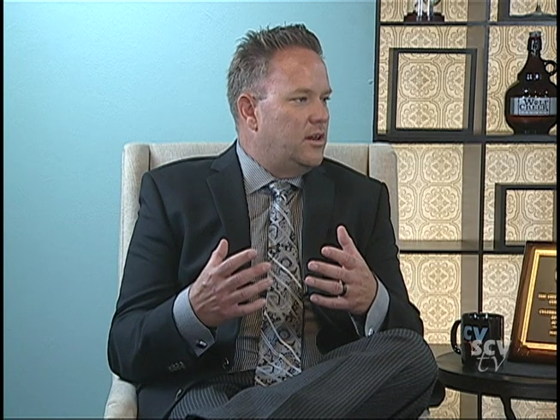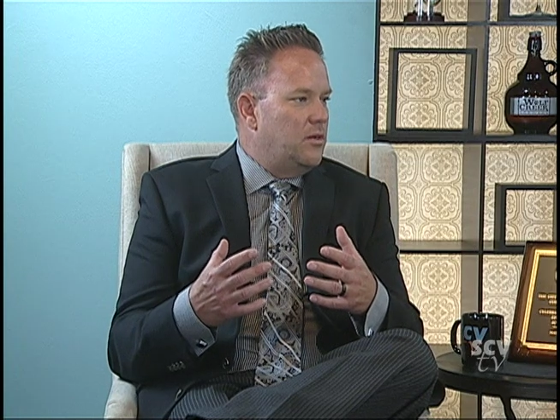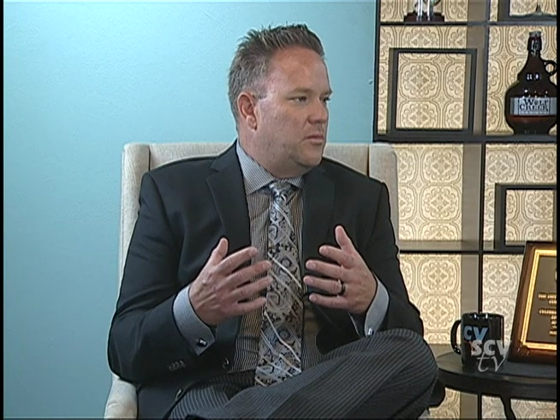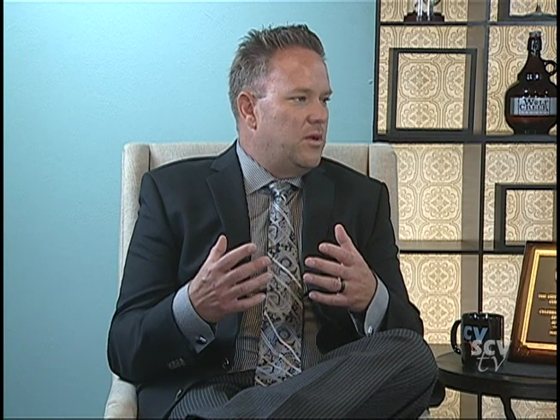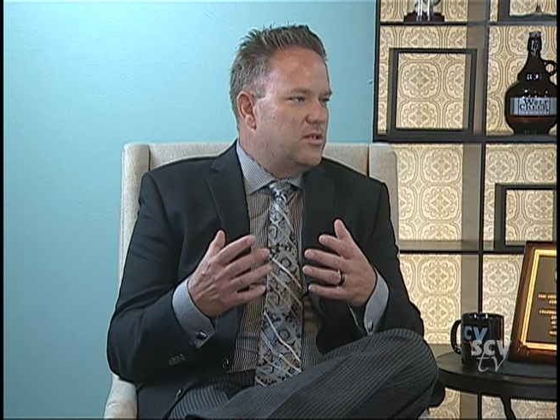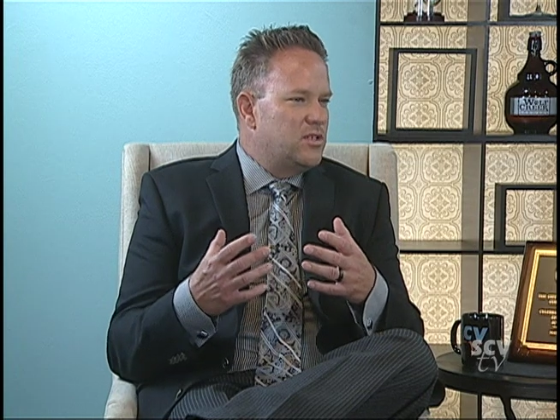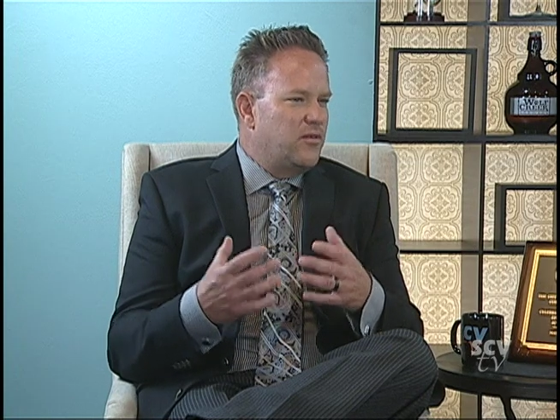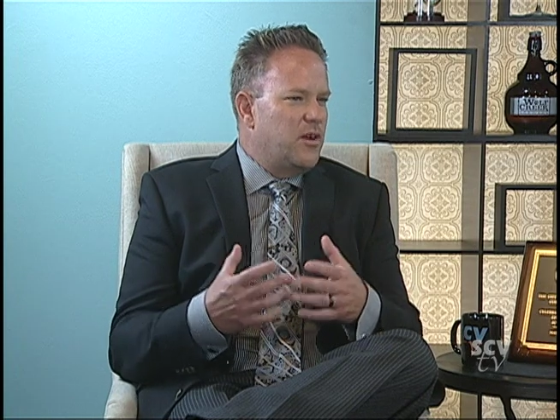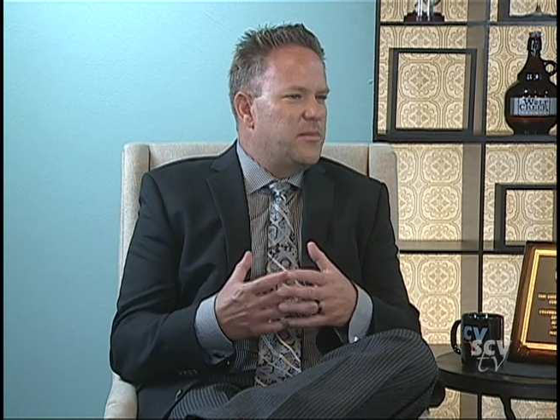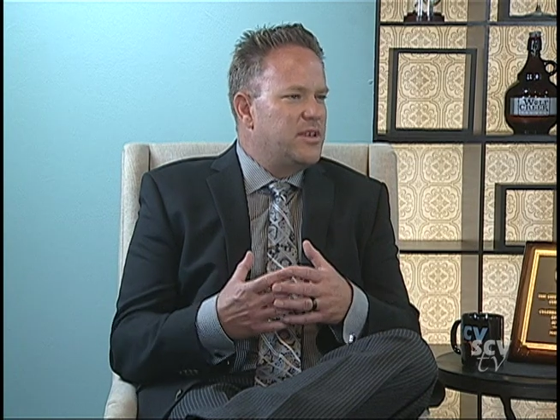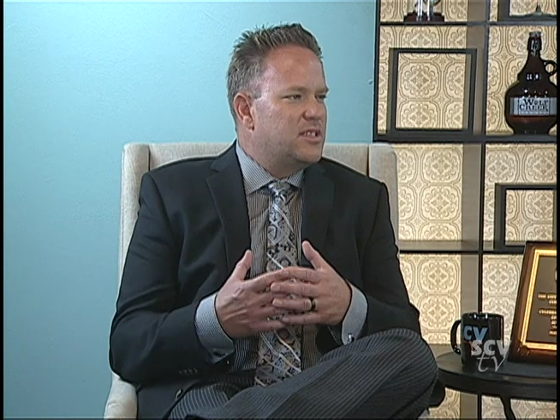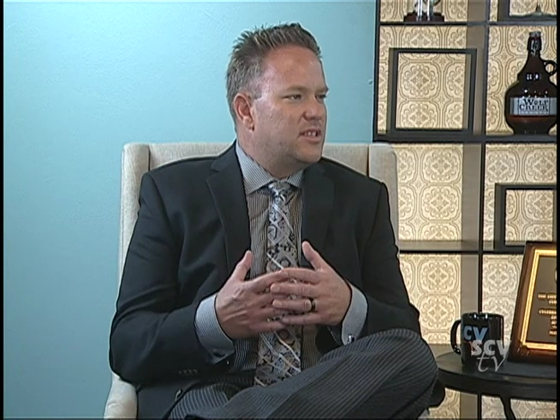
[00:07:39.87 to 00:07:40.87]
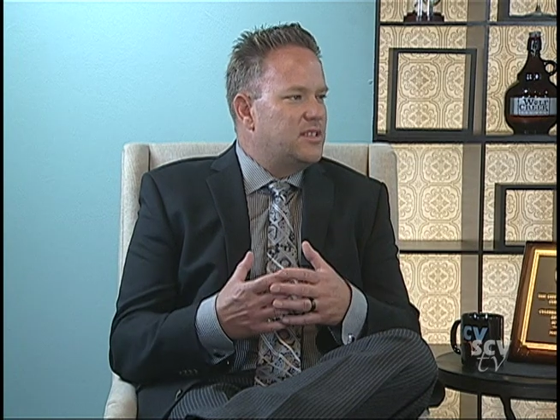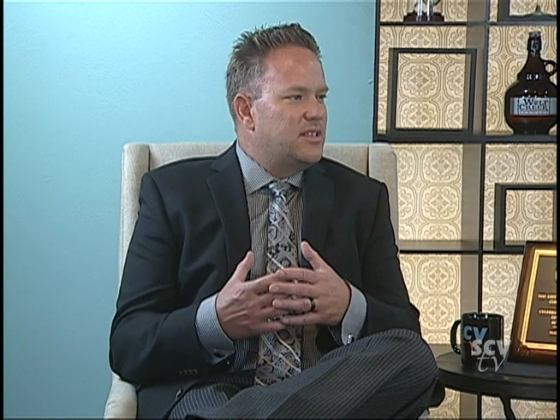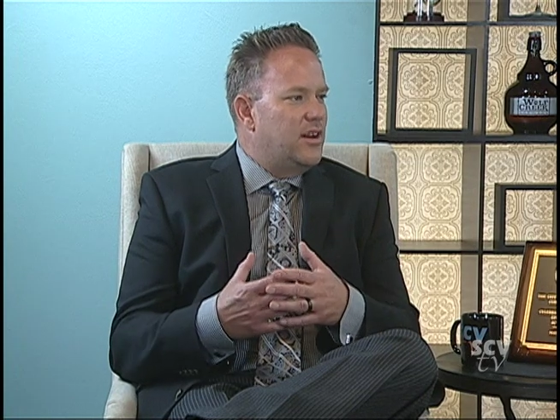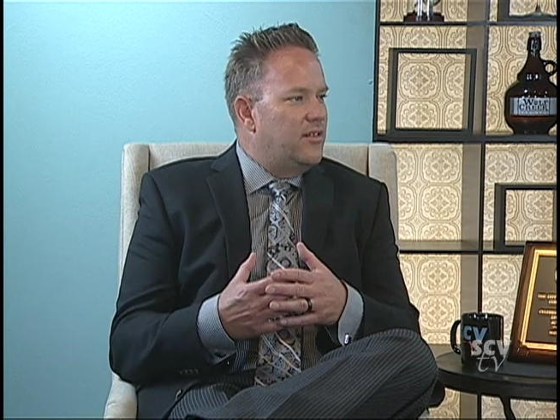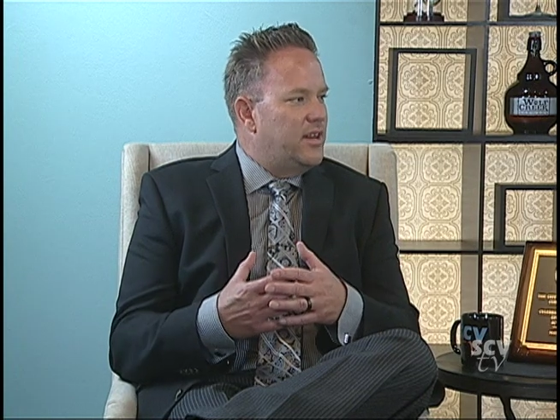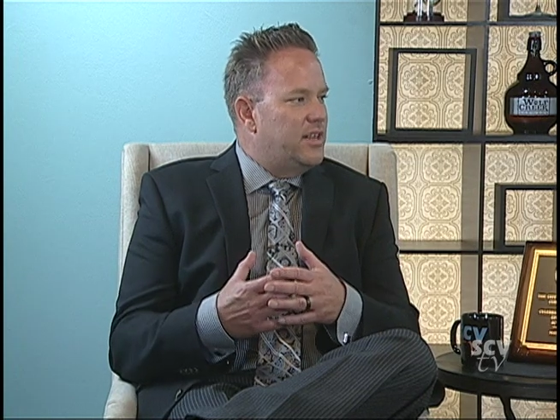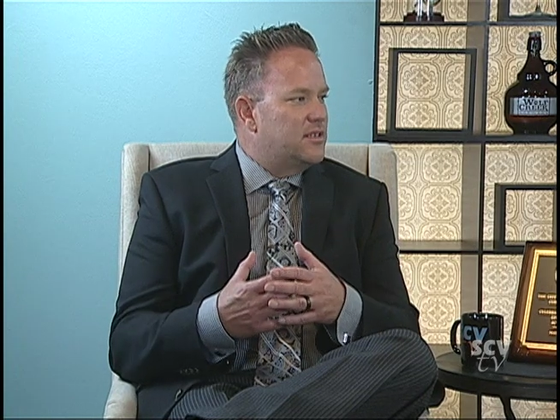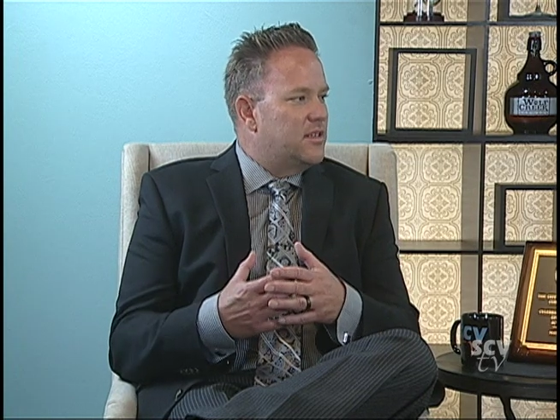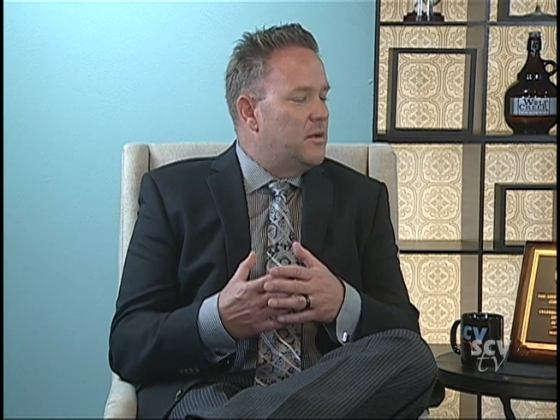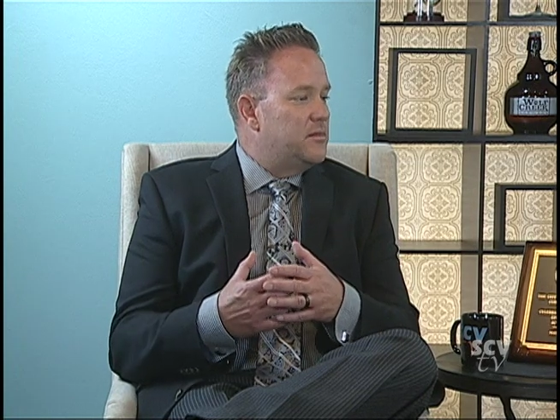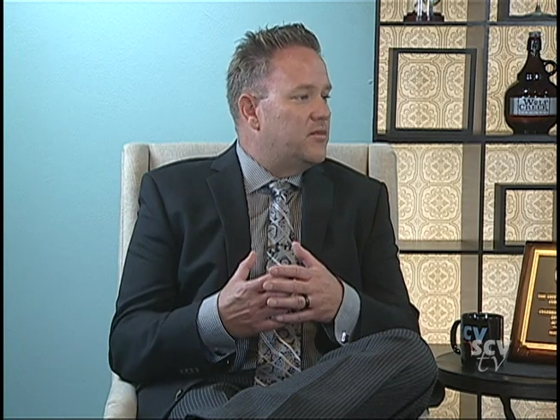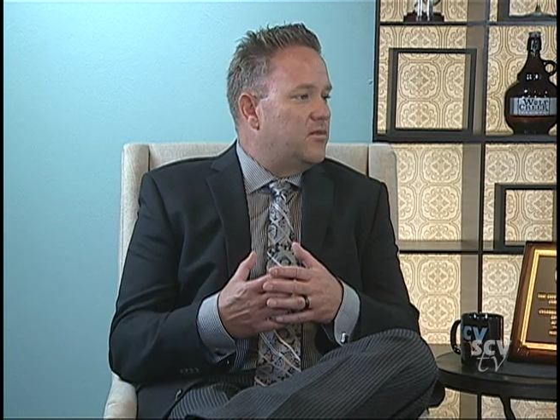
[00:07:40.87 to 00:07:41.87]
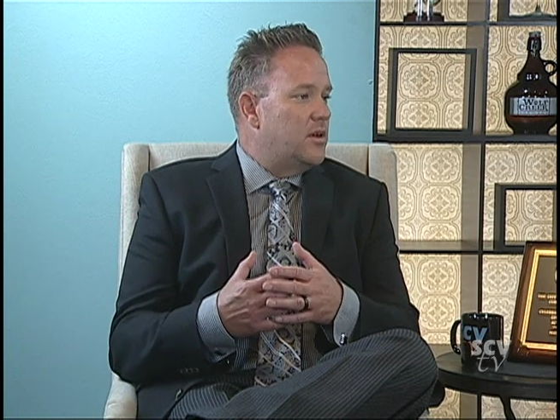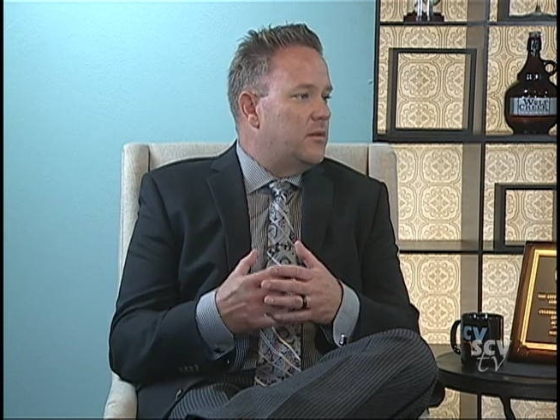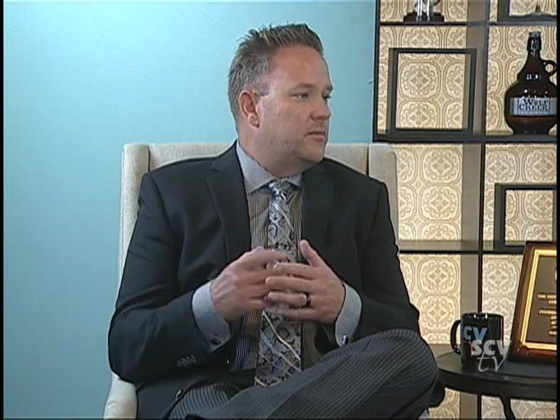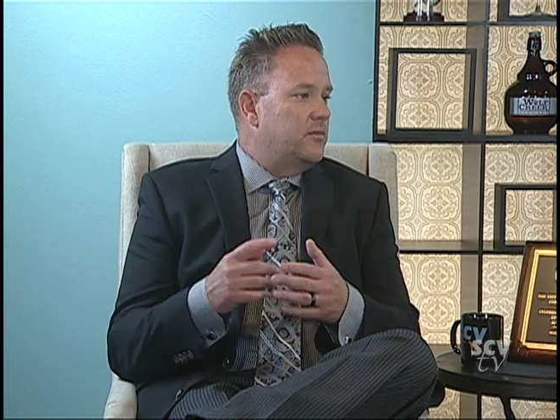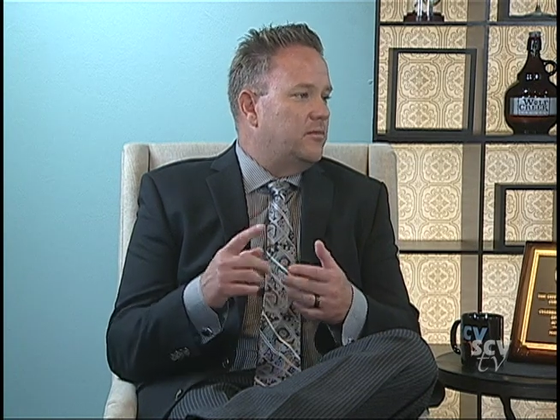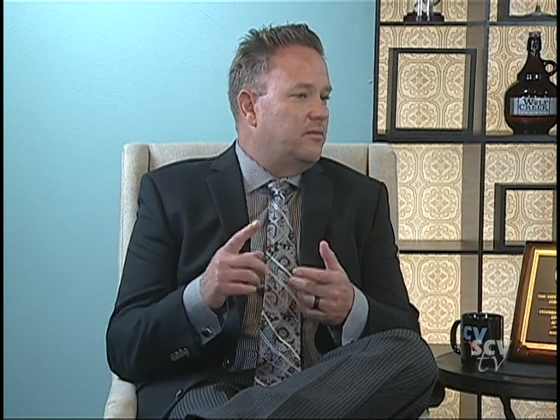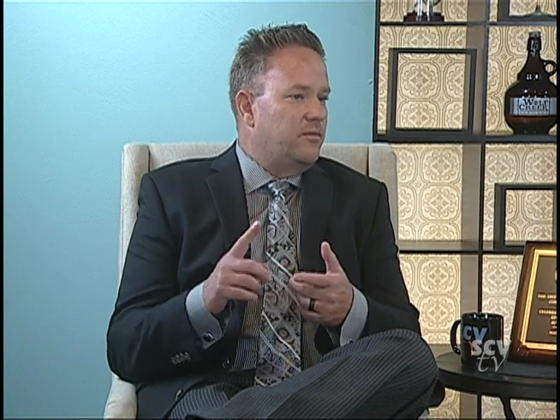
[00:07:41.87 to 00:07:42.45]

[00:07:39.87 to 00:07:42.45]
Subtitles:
most of our business nowadays comes from